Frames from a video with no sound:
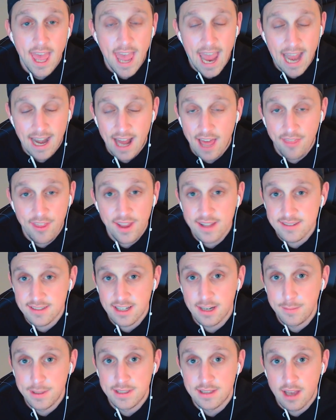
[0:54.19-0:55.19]
and I think it's
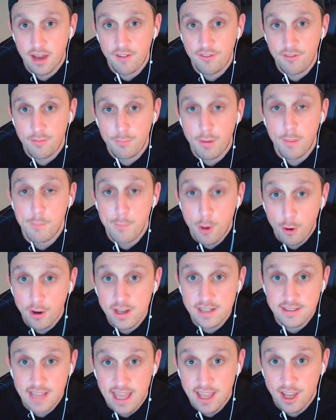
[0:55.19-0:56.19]
going to be tough, but Murray
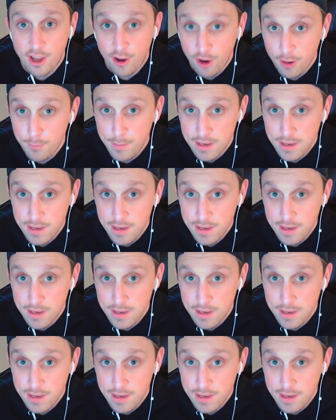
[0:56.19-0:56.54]
State could